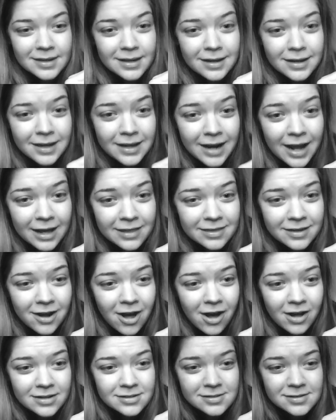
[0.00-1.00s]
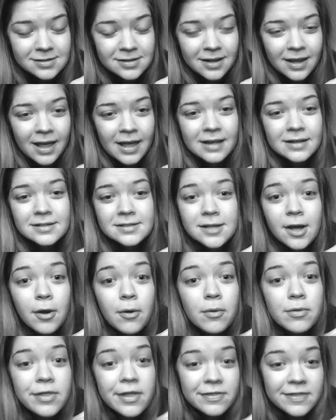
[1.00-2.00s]
Connect the dots. So
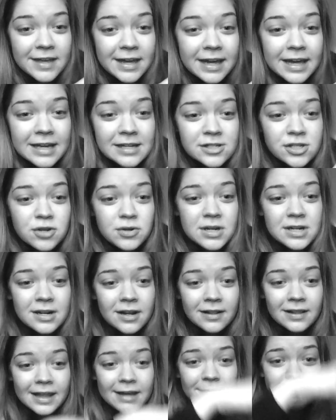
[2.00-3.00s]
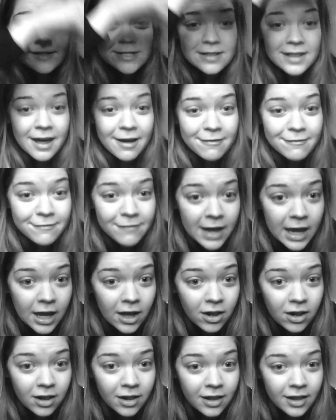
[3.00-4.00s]
the thing is, you need to lift that
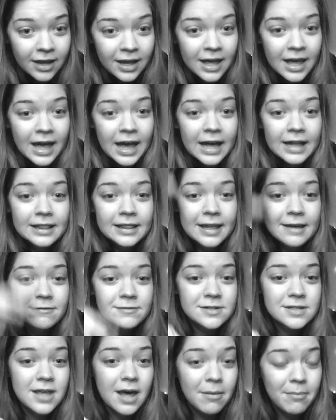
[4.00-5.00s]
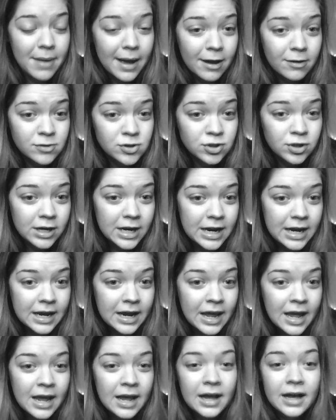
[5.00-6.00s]
veil and lift that boundary,
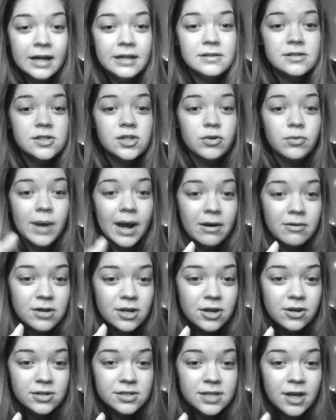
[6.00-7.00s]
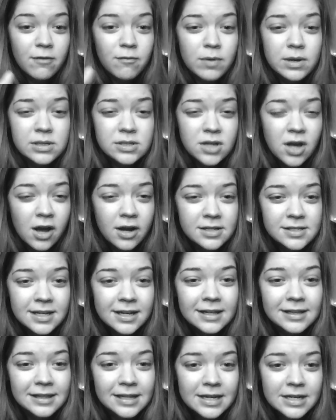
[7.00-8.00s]
and surrounding yourself with toxic,
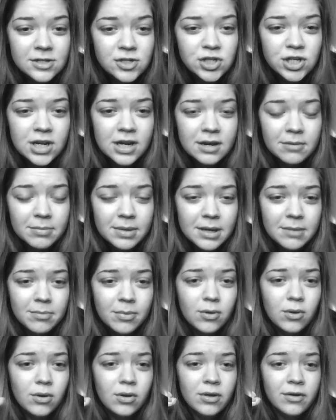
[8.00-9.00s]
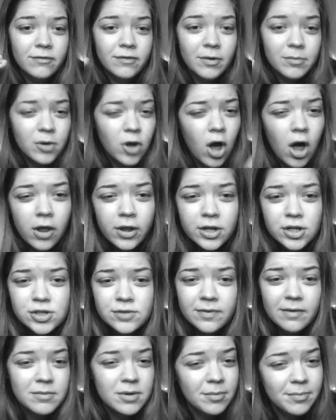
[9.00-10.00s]
leechy people from college,
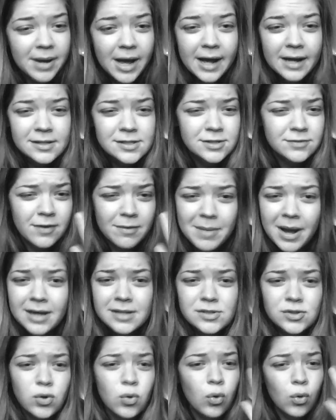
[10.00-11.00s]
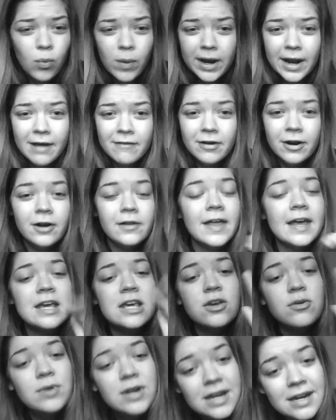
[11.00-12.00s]
from your past, from high school, whenever. Like,
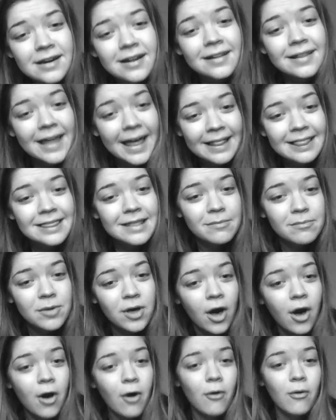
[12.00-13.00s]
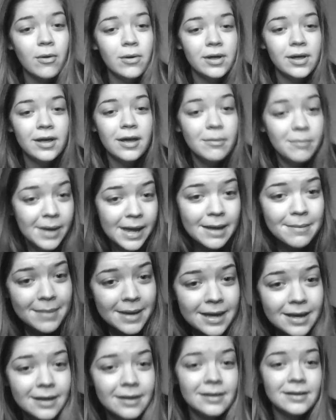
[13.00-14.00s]
you need to let them go,
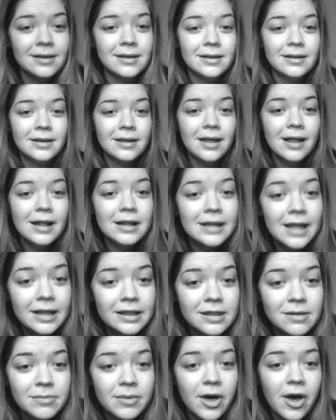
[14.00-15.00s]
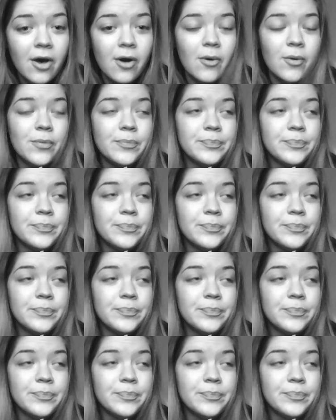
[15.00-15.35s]
baby. Let them go.